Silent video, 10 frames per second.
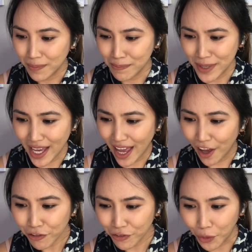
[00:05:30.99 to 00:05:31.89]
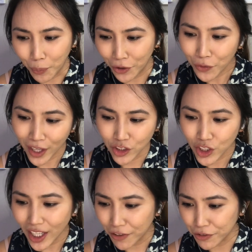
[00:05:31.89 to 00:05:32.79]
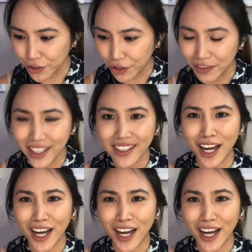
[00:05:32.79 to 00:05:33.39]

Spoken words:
BF for boyfriend, GF for girlfriend.